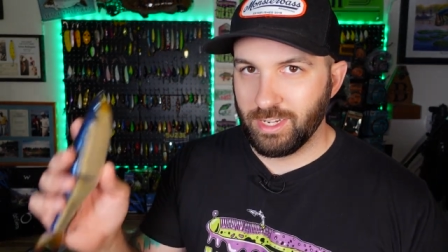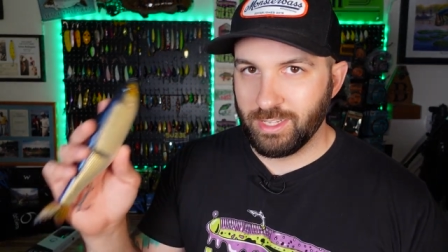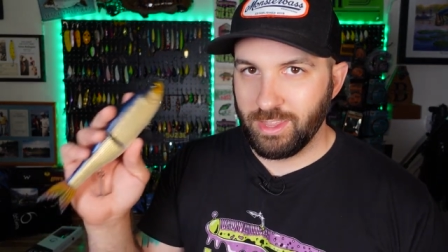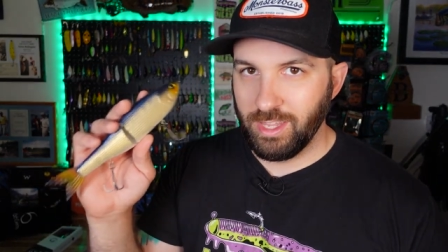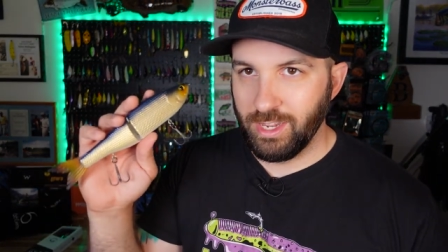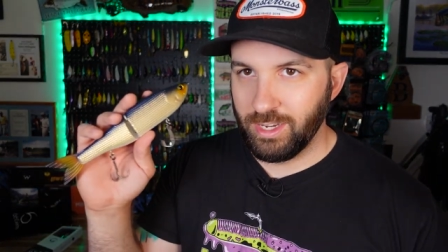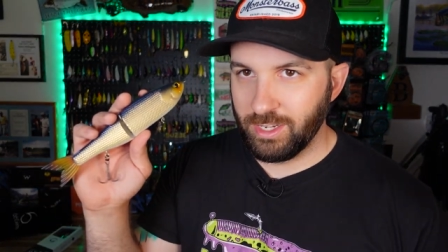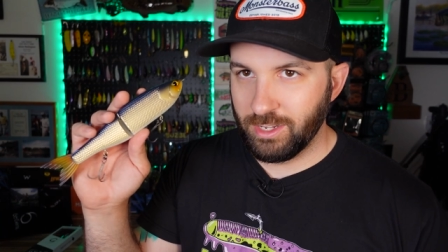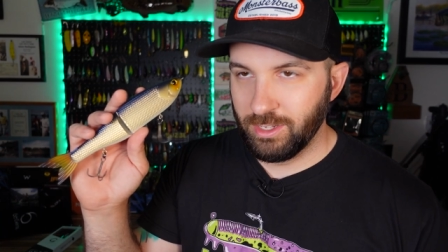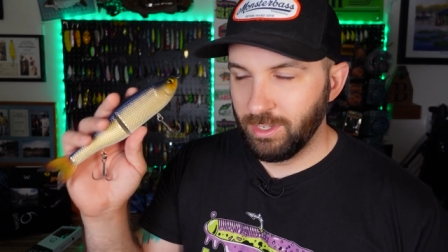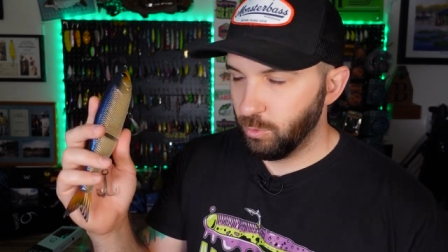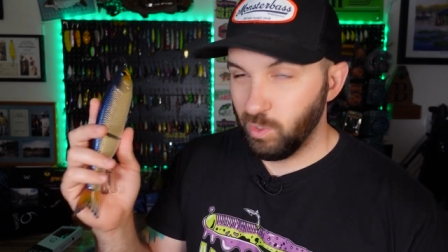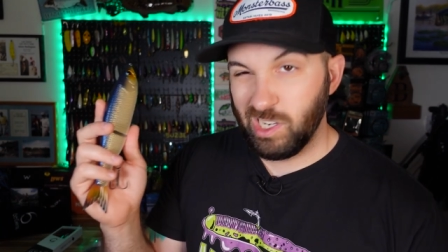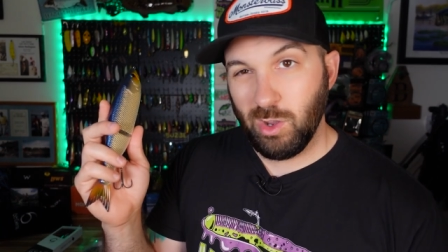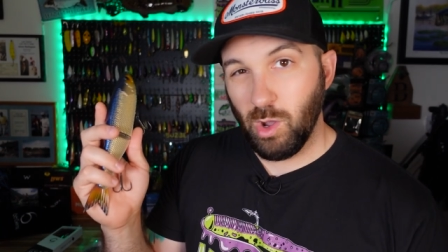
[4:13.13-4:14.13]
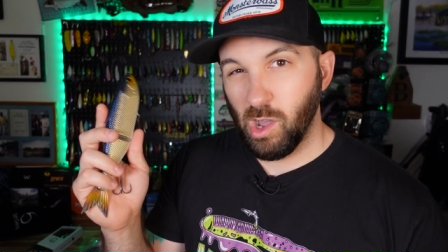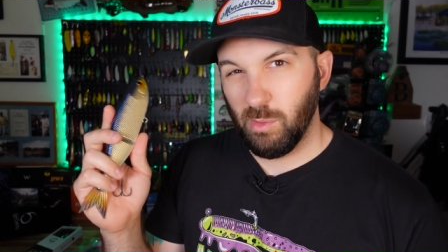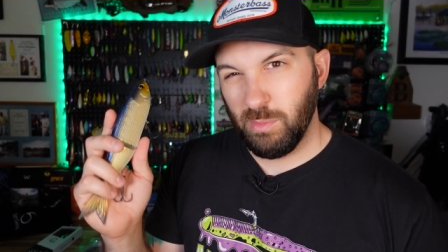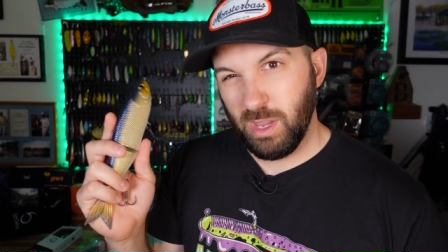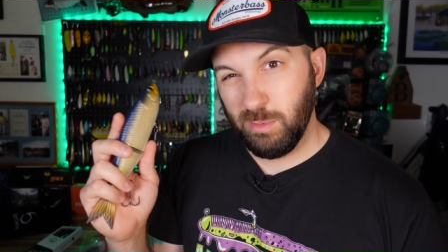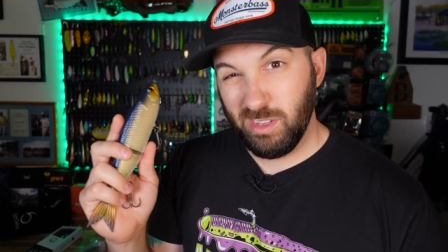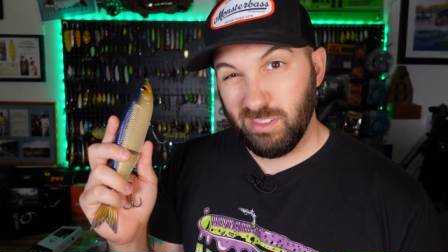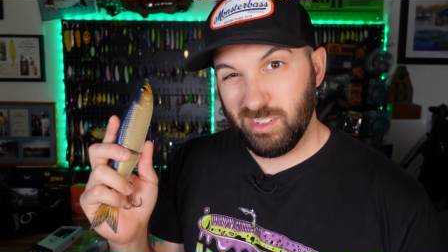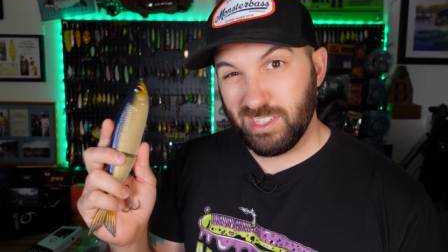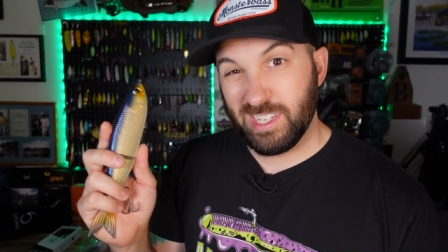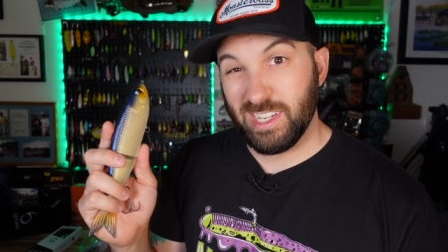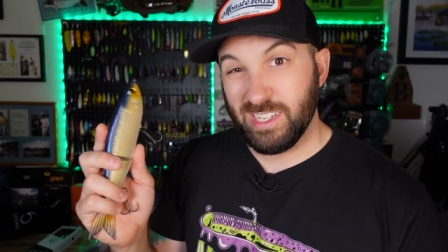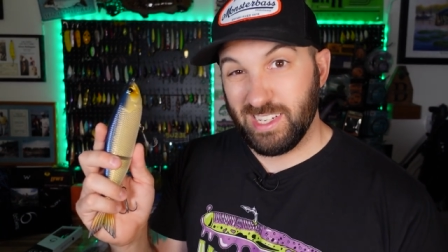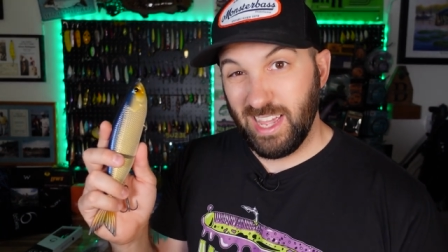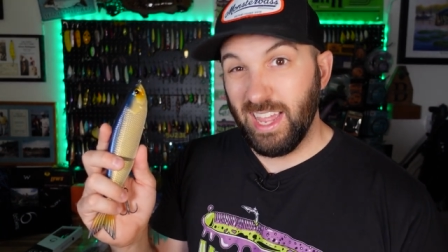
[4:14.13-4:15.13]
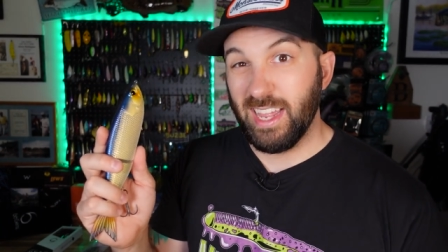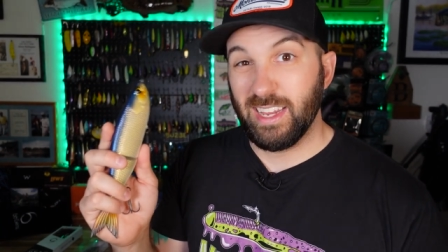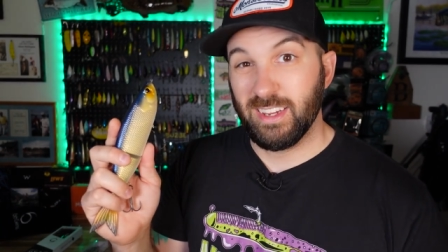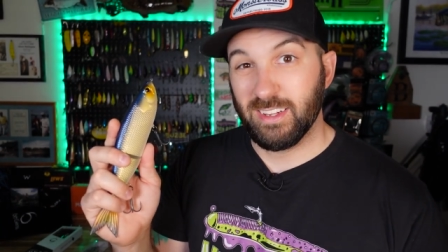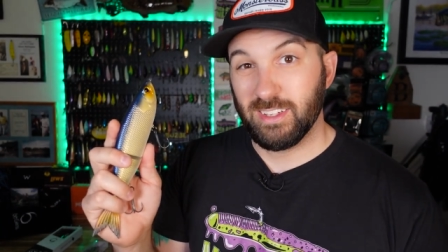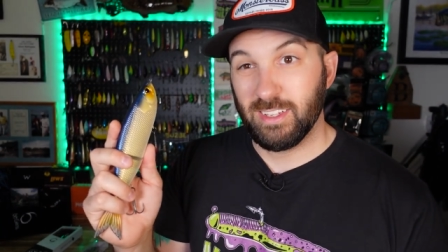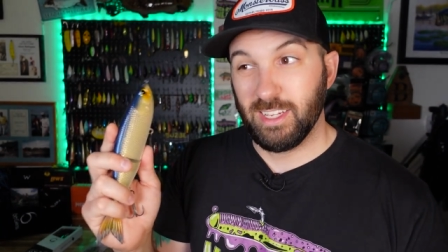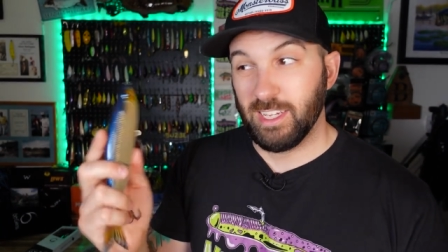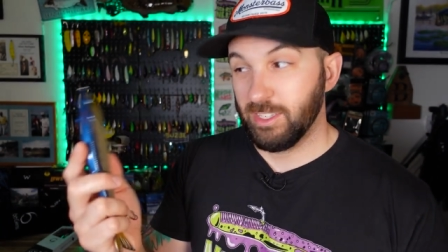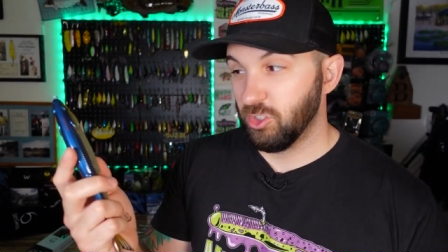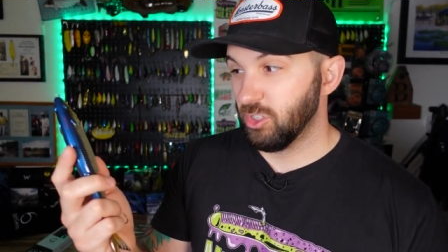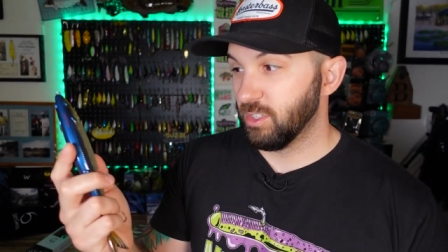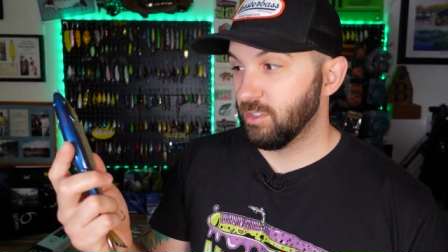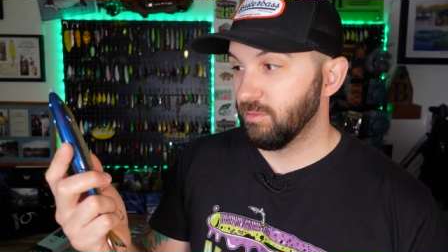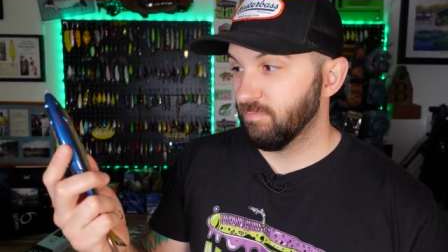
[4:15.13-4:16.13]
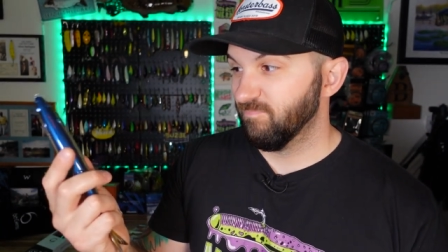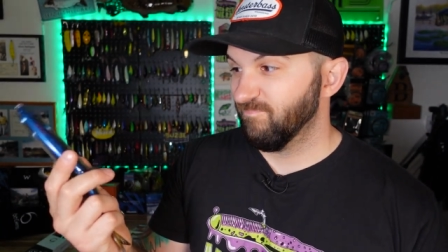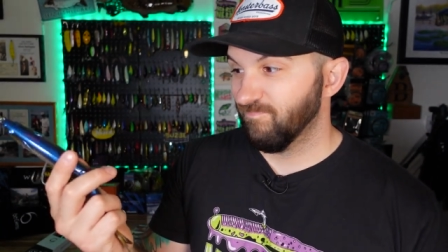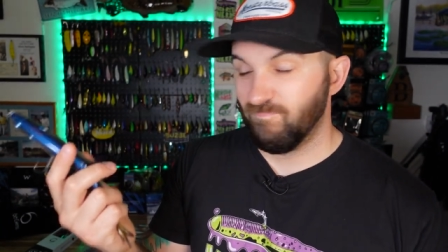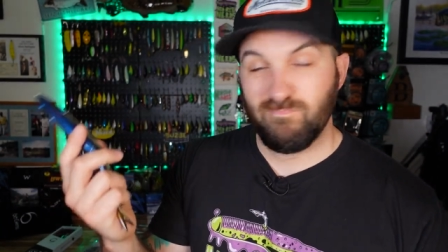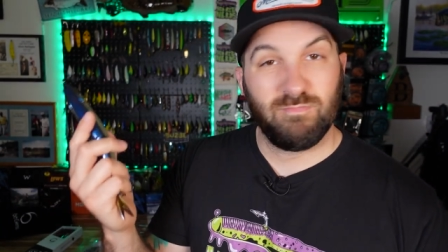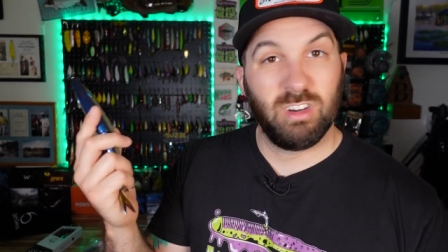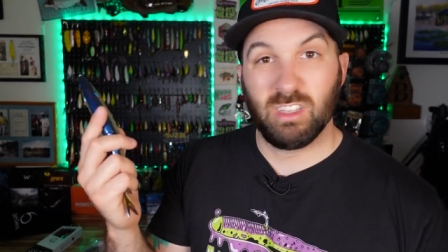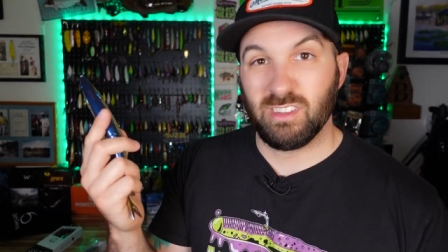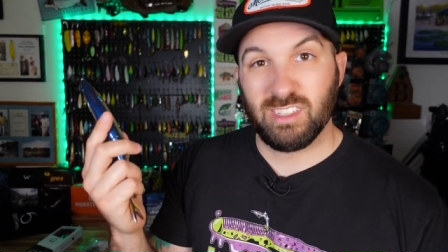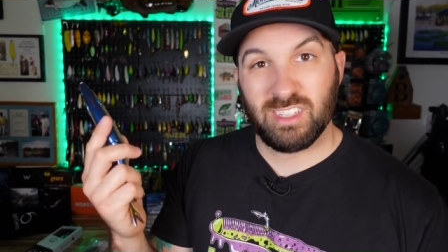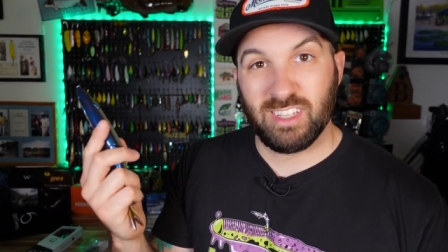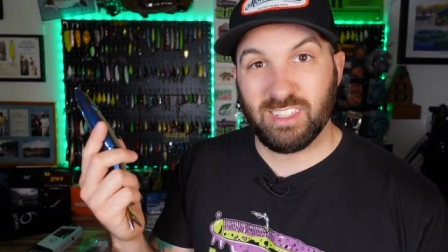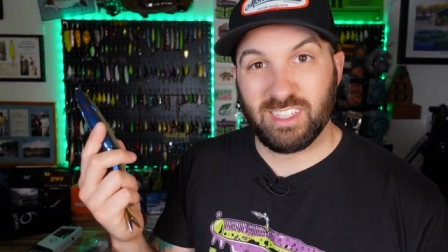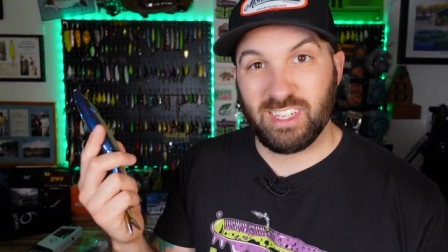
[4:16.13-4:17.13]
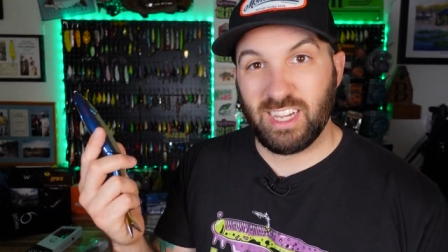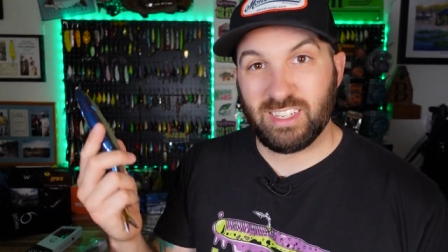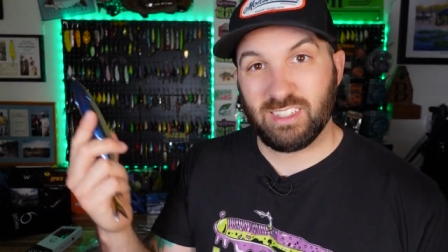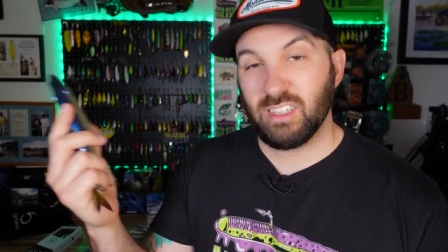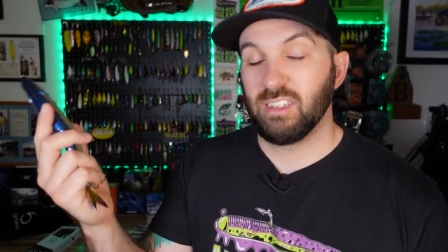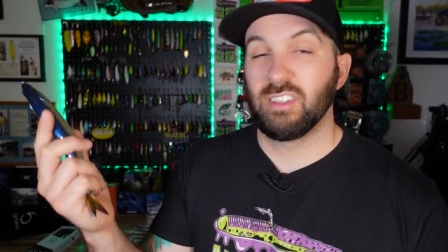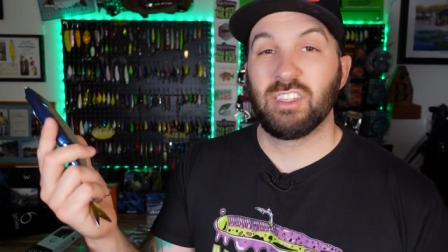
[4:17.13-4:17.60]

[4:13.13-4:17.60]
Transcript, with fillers: I think we go out maybe even today and just put this to the test.